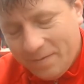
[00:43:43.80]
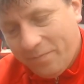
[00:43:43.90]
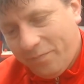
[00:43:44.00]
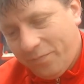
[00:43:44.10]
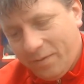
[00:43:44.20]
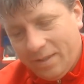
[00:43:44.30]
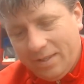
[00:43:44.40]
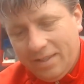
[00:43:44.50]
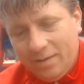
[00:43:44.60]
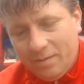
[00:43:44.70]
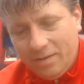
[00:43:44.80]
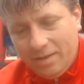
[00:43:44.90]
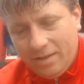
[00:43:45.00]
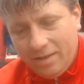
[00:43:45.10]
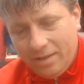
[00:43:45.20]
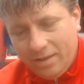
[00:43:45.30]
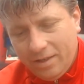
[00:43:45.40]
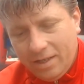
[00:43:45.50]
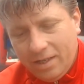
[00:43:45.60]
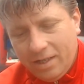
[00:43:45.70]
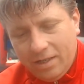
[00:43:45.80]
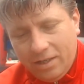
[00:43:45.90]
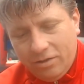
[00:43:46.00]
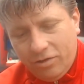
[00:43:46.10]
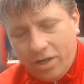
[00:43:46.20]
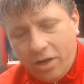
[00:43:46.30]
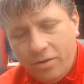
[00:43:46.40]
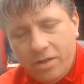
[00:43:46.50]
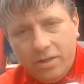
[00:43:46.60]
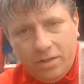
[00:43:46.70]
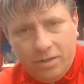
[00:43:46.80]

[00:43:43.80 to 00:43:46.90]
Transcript: What's this one? Draconis.